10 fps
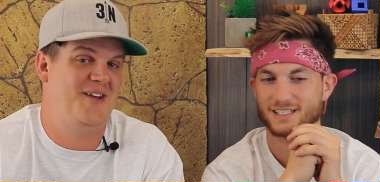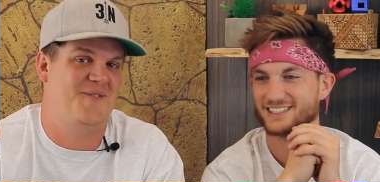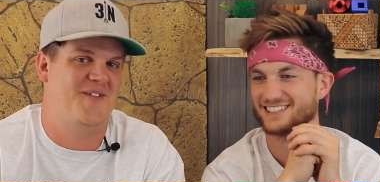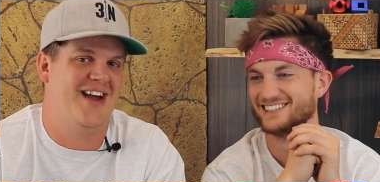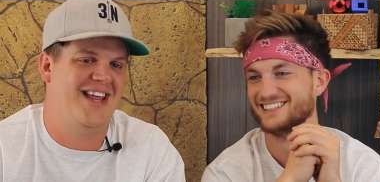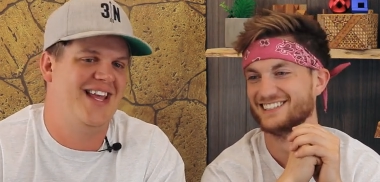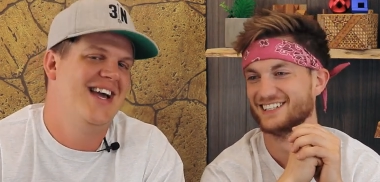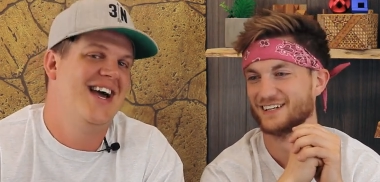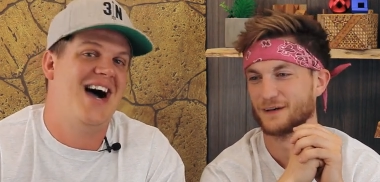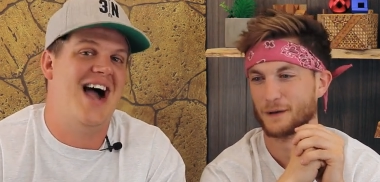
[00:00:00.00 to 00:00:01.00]
Speaker 1: really funny.
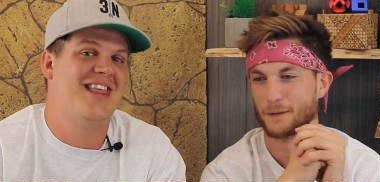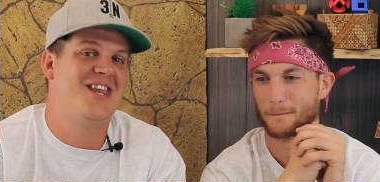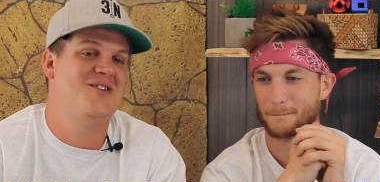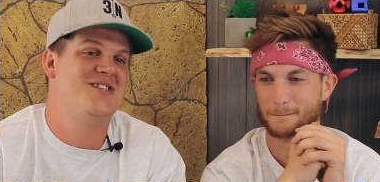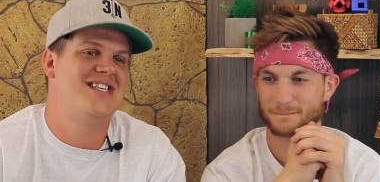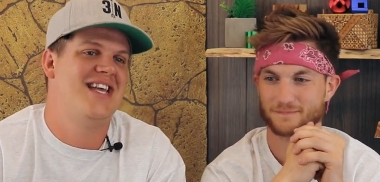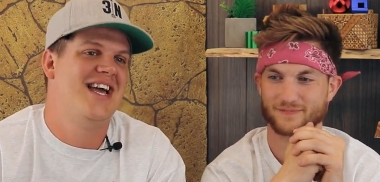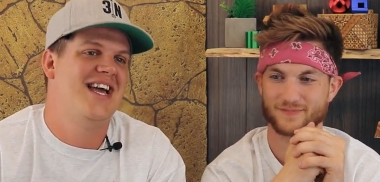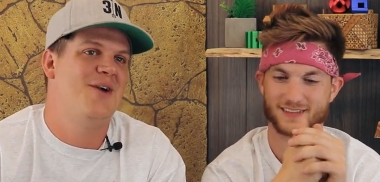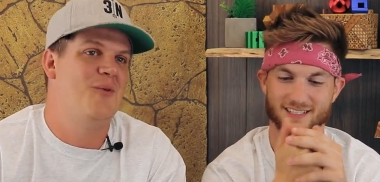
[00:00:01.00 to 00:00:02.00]
I thought it was
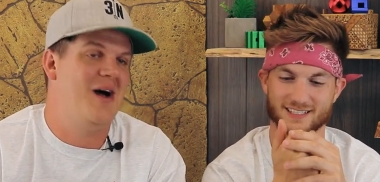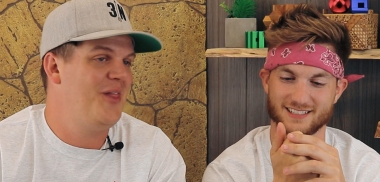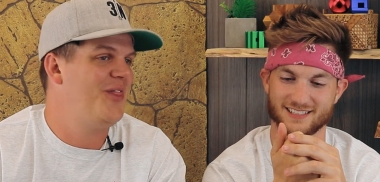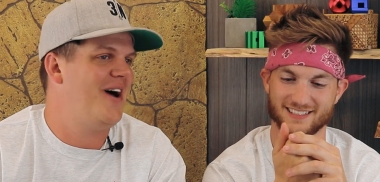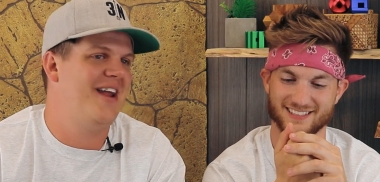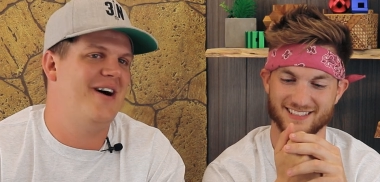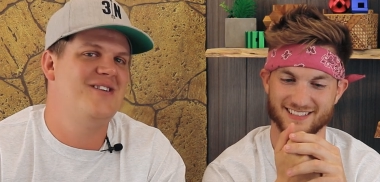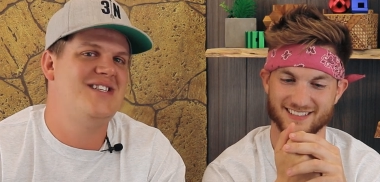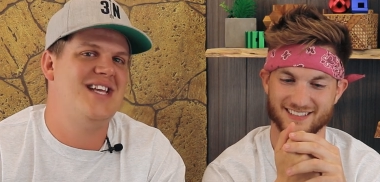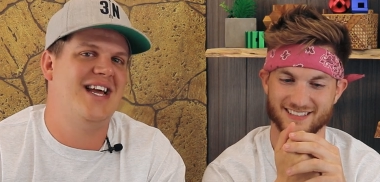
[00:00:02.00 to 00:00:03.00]
well thought out,
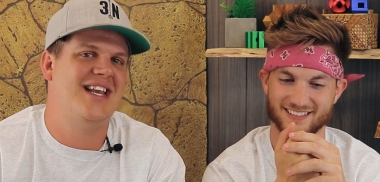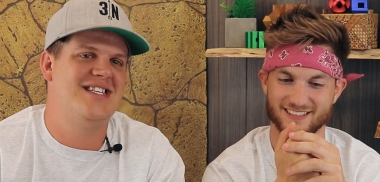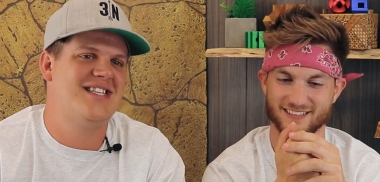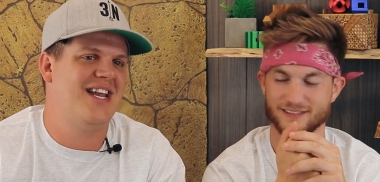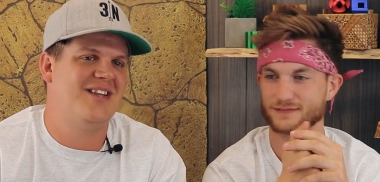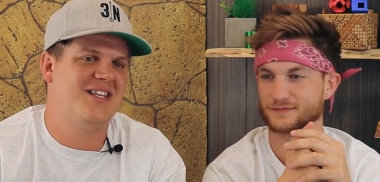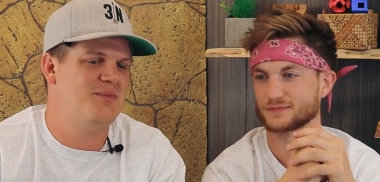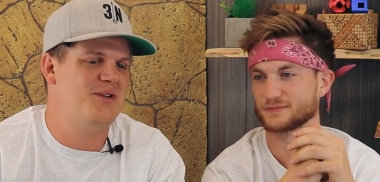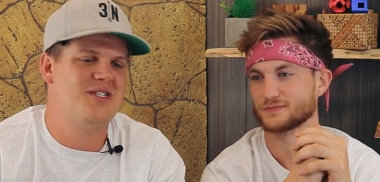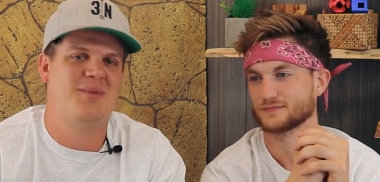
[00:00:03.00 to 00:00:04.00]
and he's kind of got this
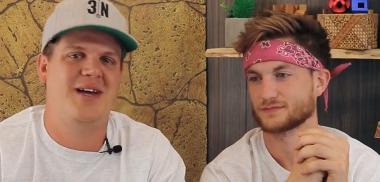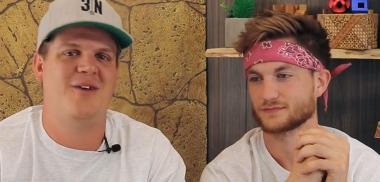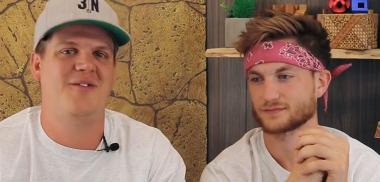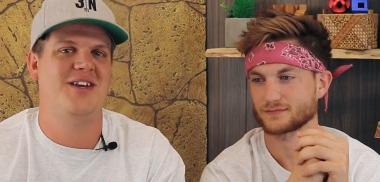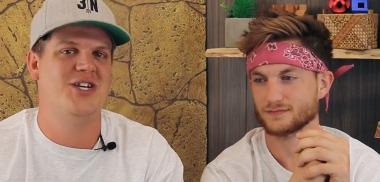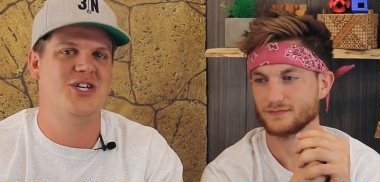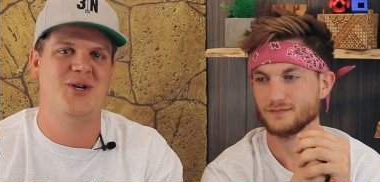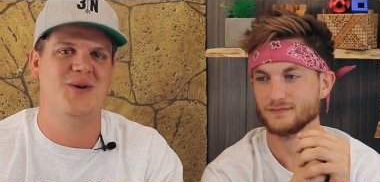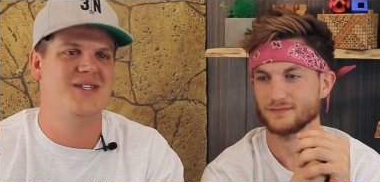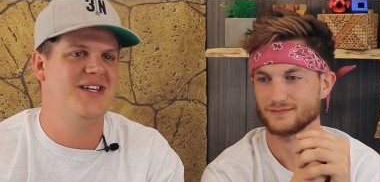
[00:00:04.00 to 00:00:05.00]
music playing over, and he just
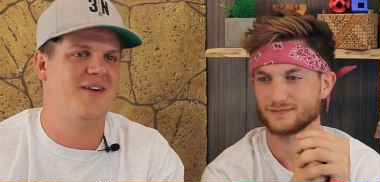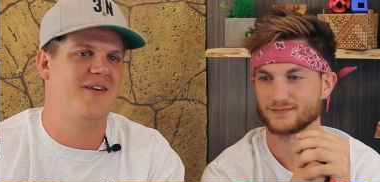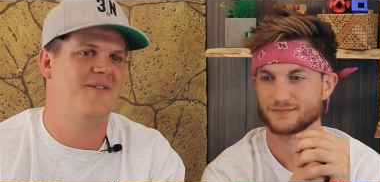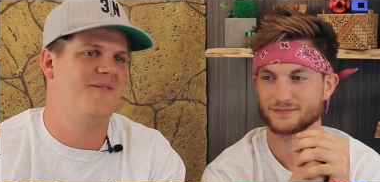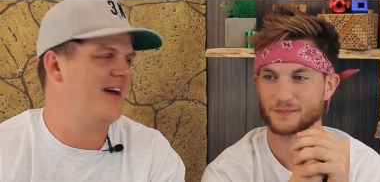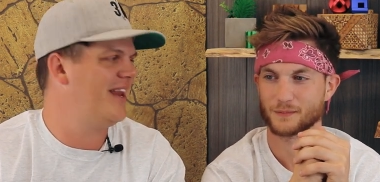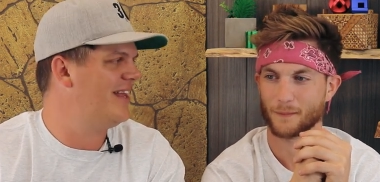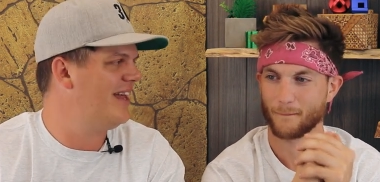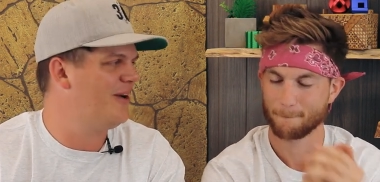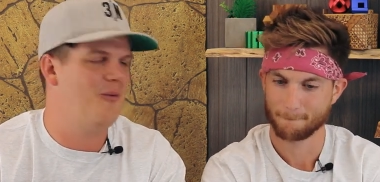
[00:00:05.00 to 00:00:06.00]
shows you different funny
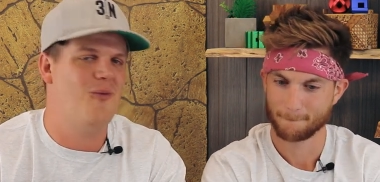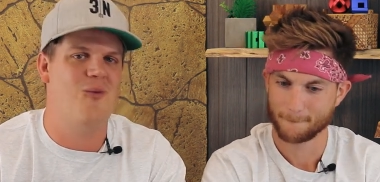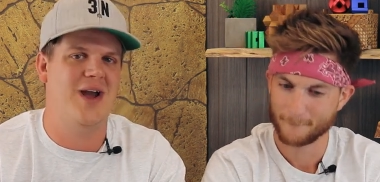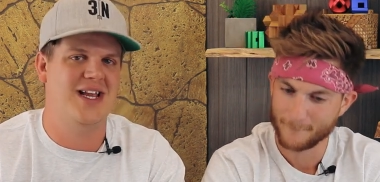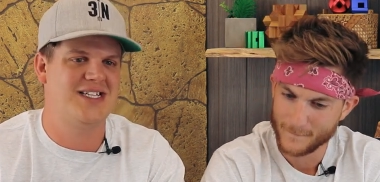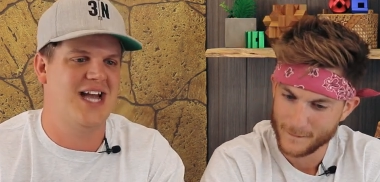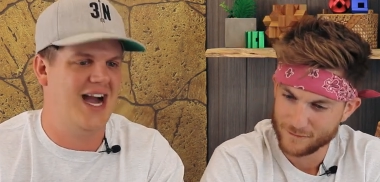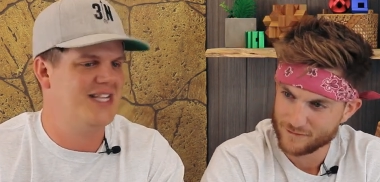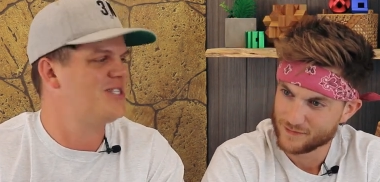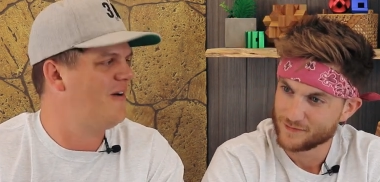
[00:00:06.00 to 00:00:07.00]
like ways
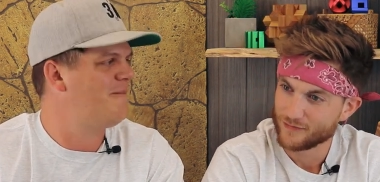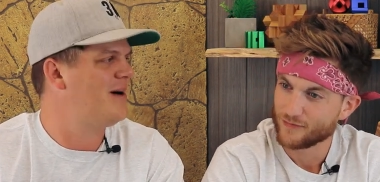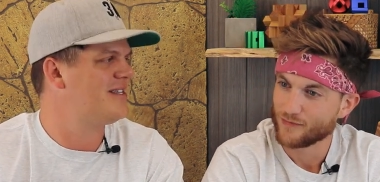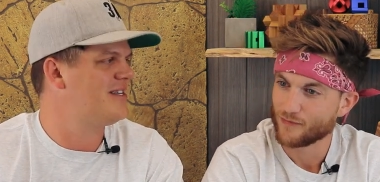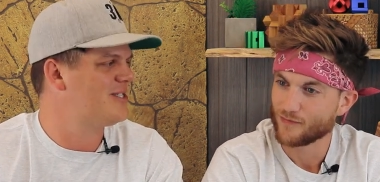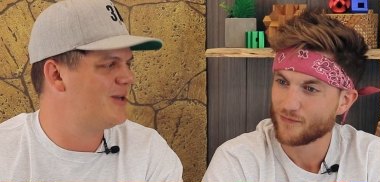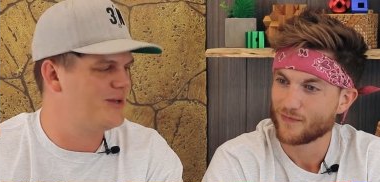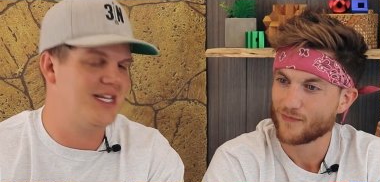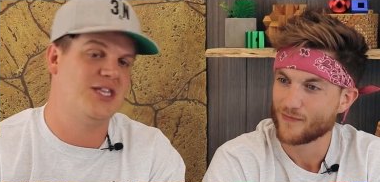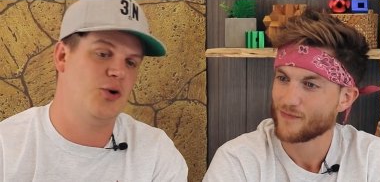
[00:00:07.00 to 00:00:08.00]
guys solve puzzles. So there's
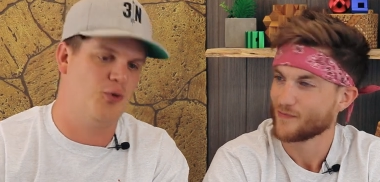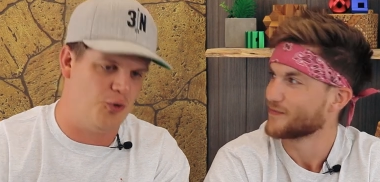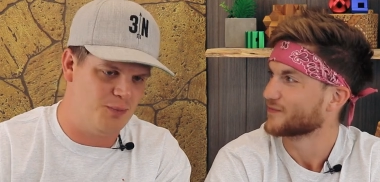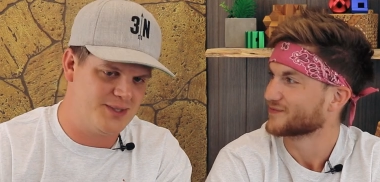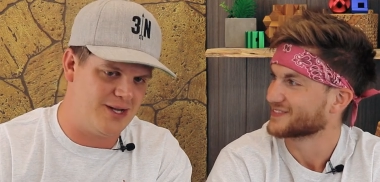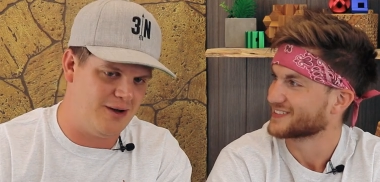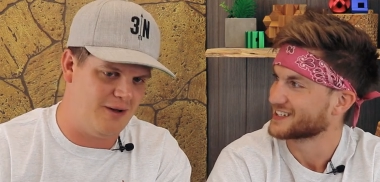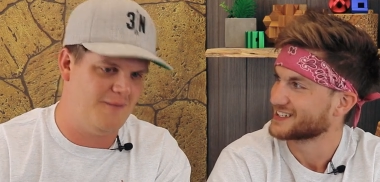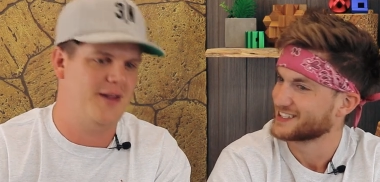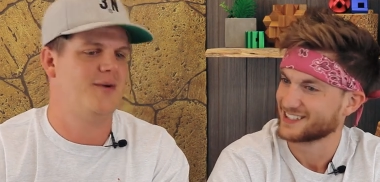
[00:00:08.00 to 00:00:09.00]
like the group
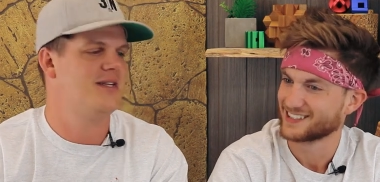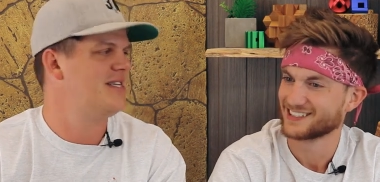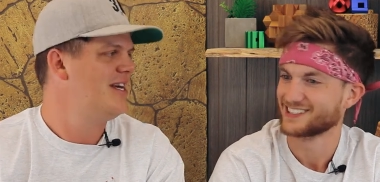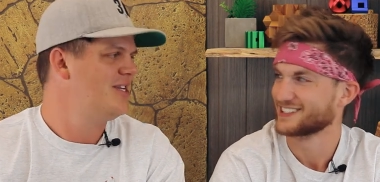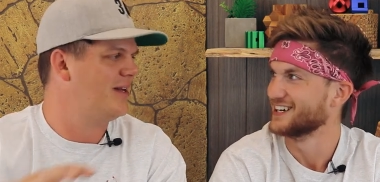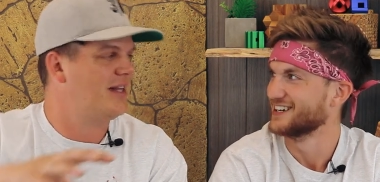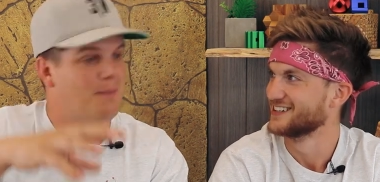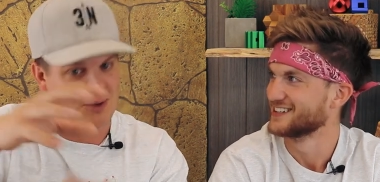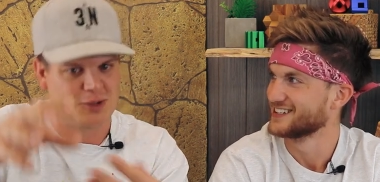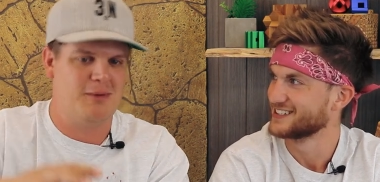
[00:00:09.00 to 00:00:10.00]
solve. There was so you had like
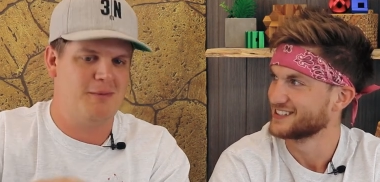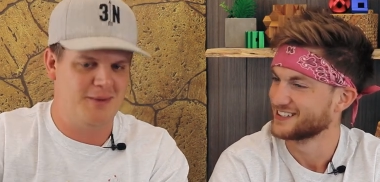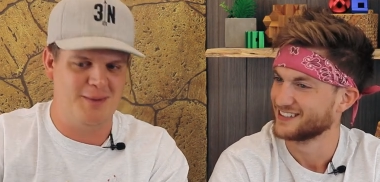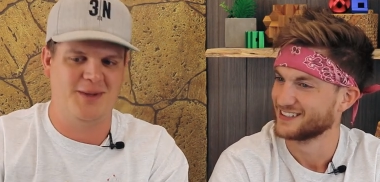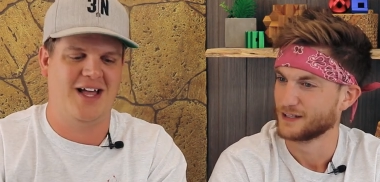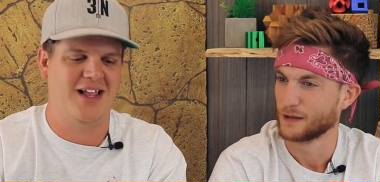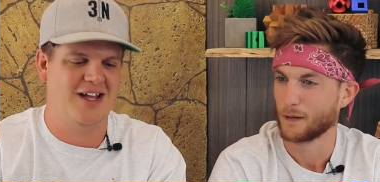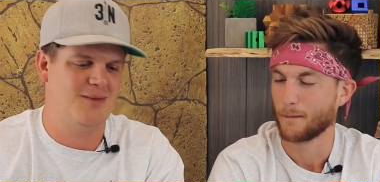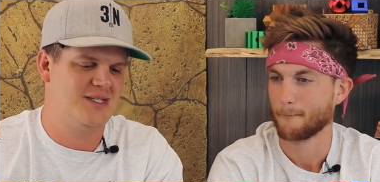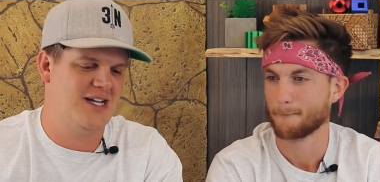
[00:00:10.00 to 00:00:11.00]
multiple people telling
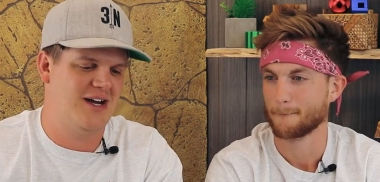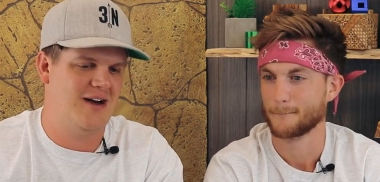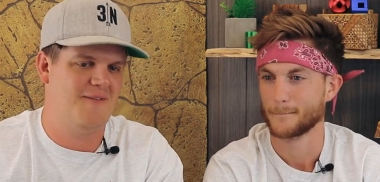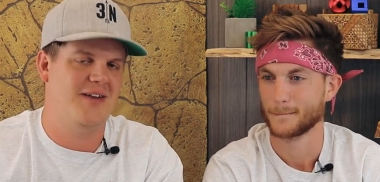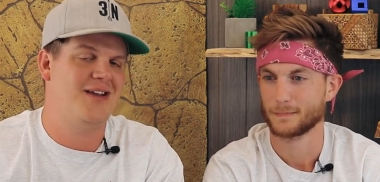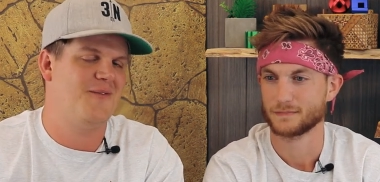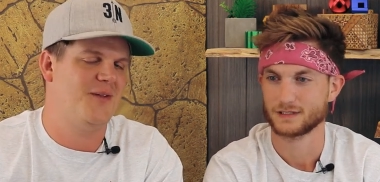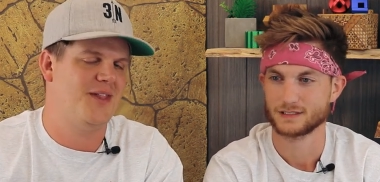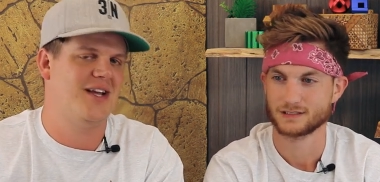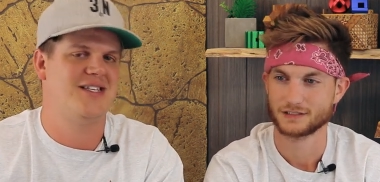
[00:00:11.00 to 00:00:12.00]
him stuff and
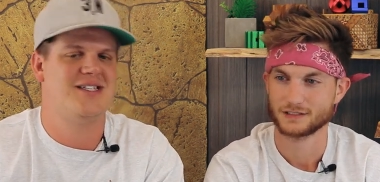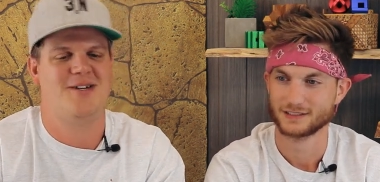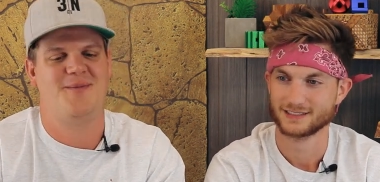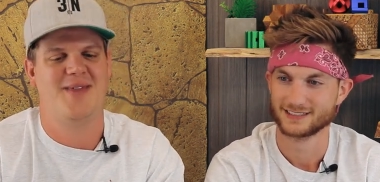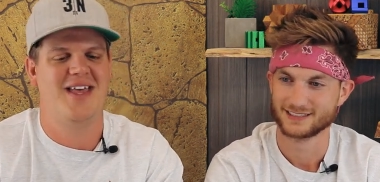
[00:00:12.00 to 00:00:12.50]
different things. So.